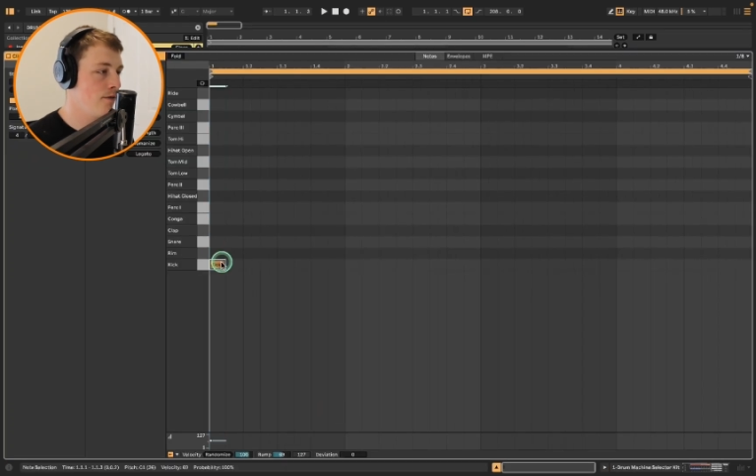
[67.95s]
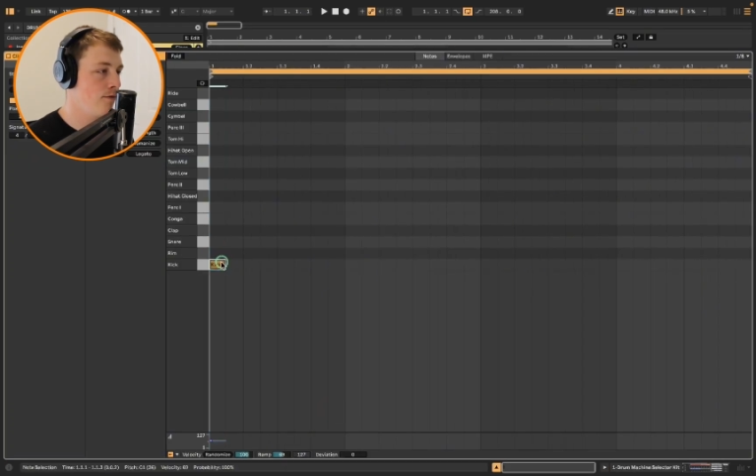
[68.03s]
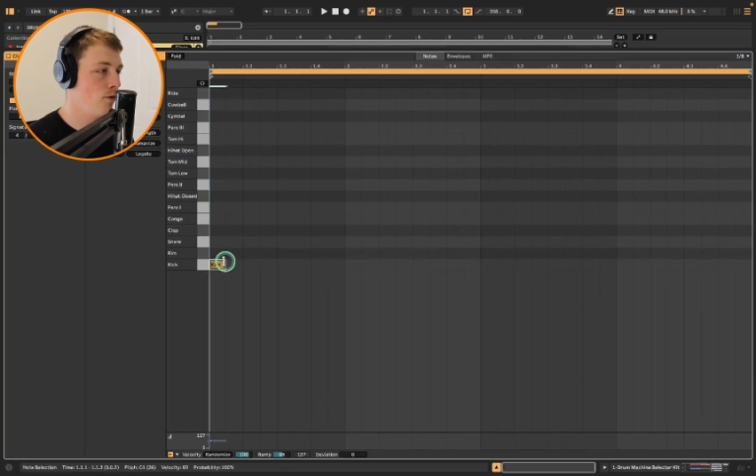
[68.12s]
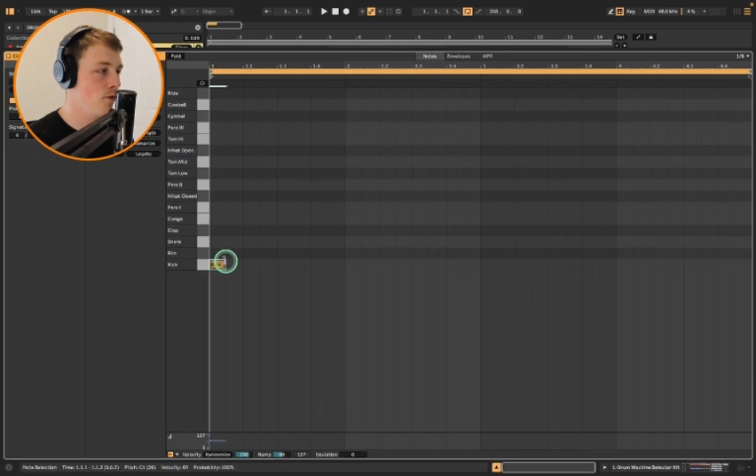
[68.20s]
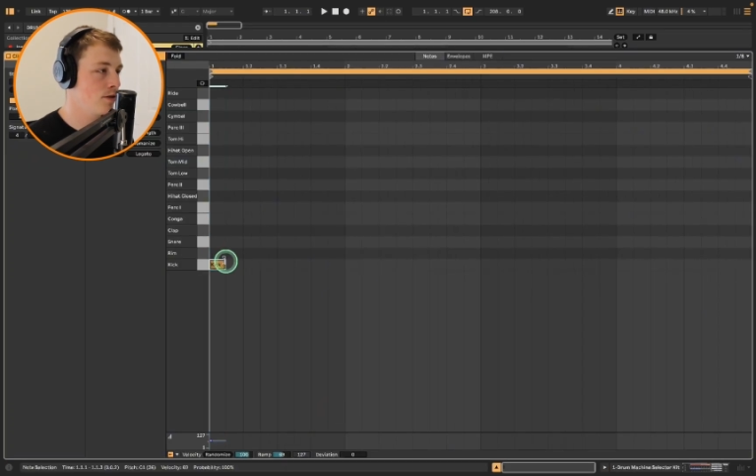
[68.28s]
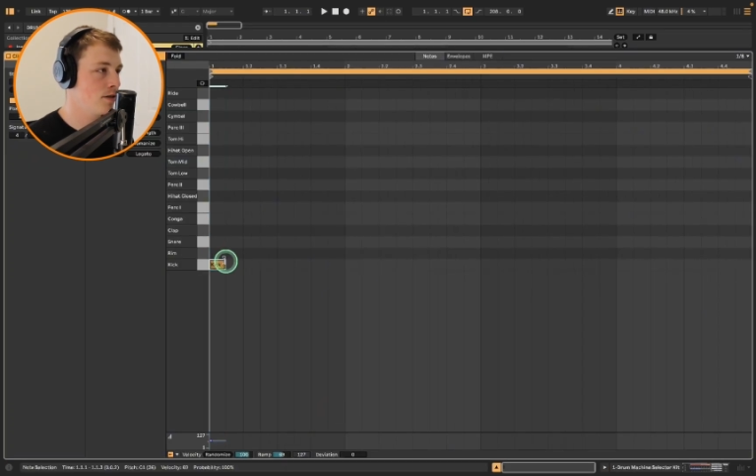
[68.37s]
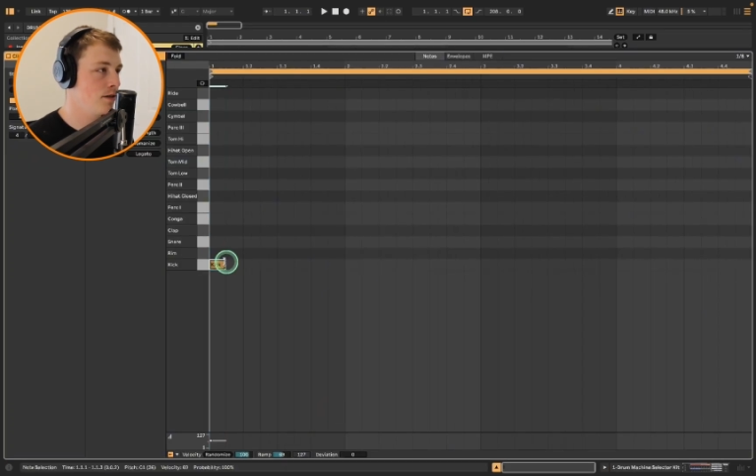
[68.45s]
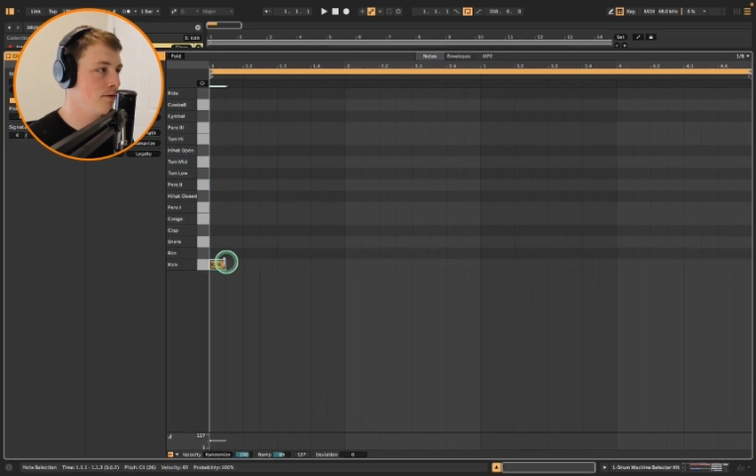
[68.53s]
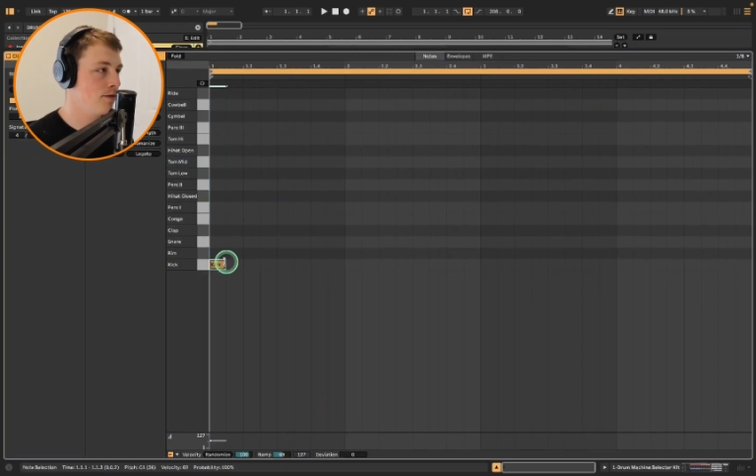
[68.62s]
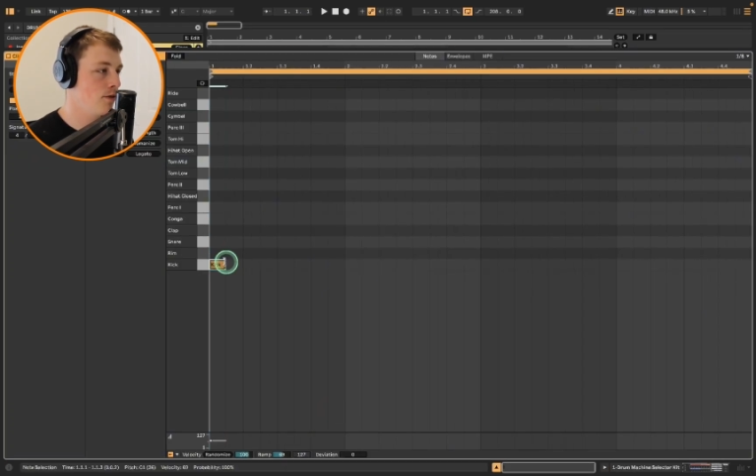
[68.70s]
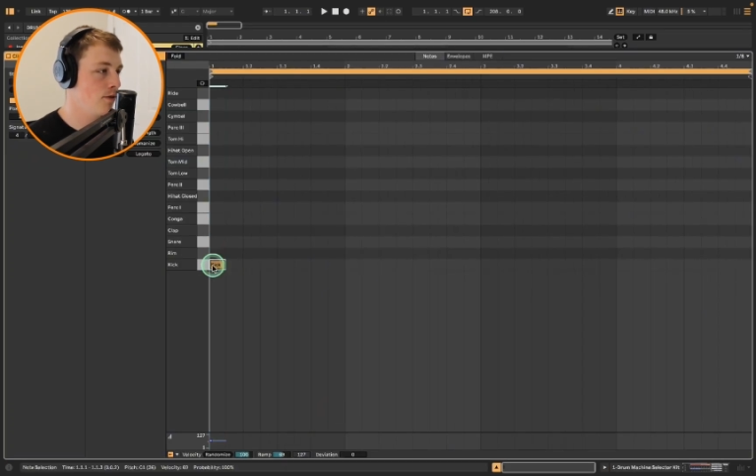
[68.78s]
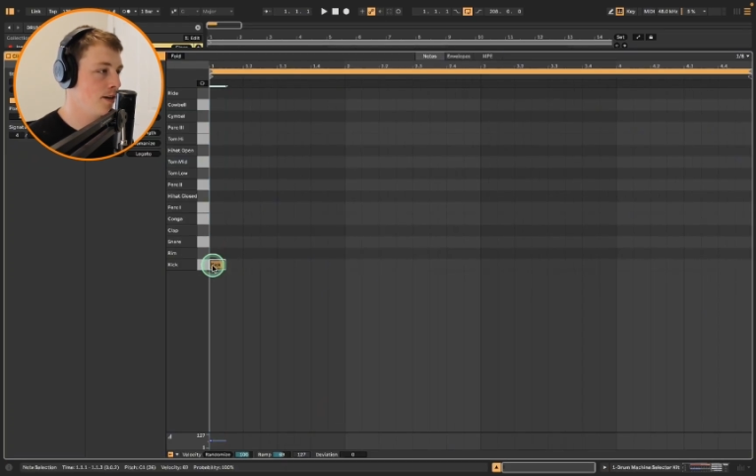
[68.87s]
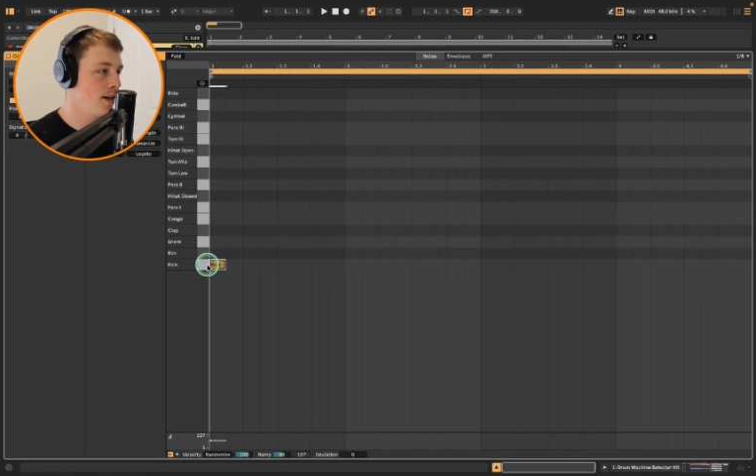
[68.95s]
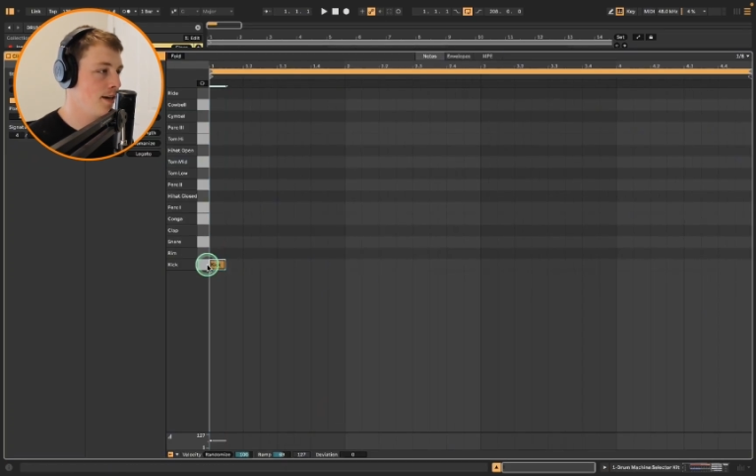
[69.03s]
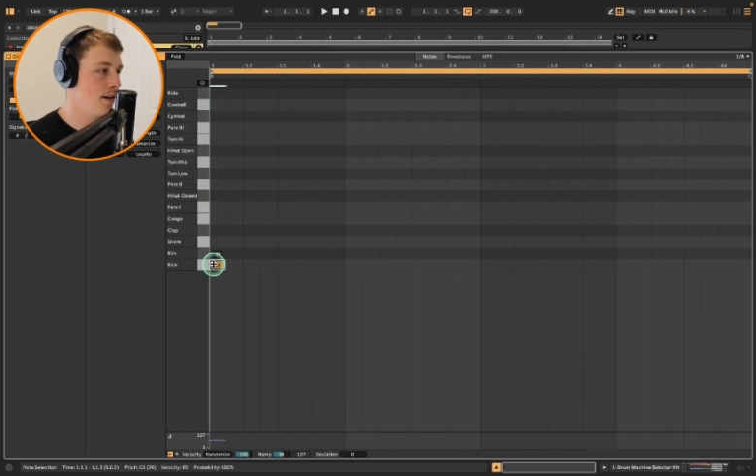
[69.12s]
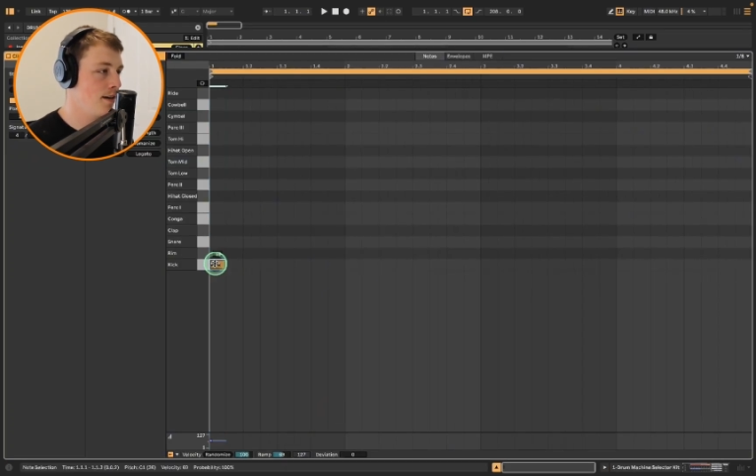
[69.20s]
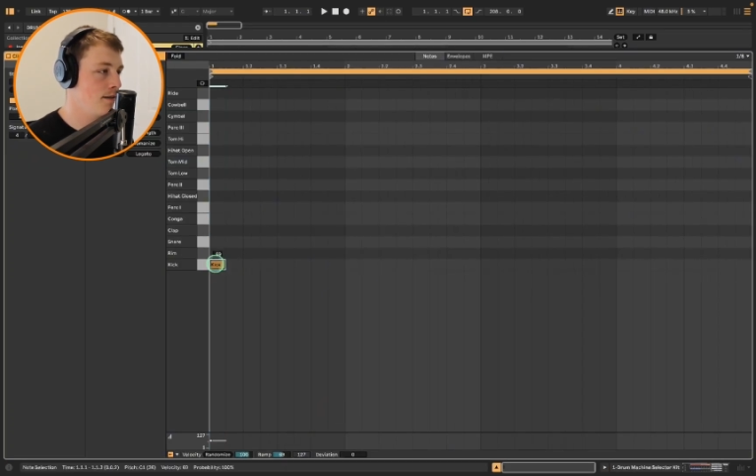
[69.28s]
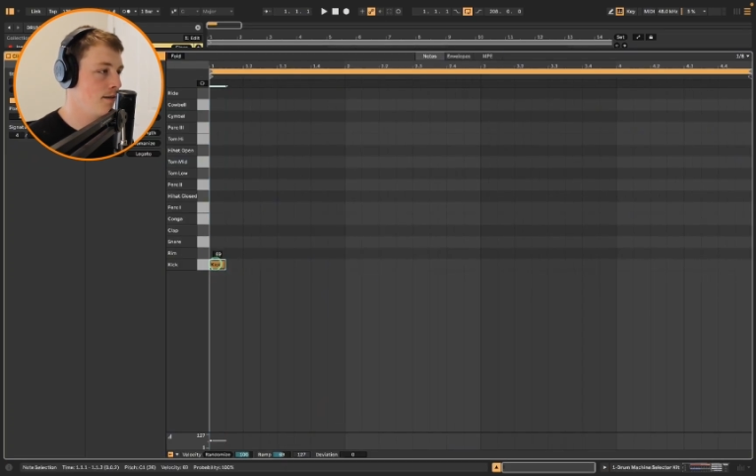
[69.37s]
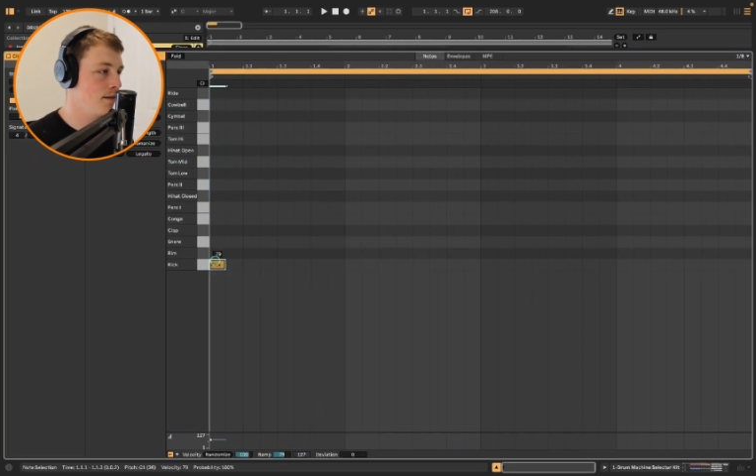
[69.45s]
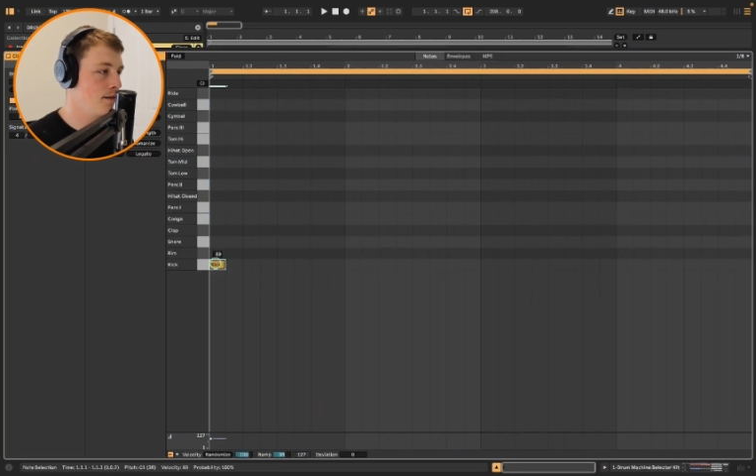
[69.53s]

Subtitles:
4 to the floor kick.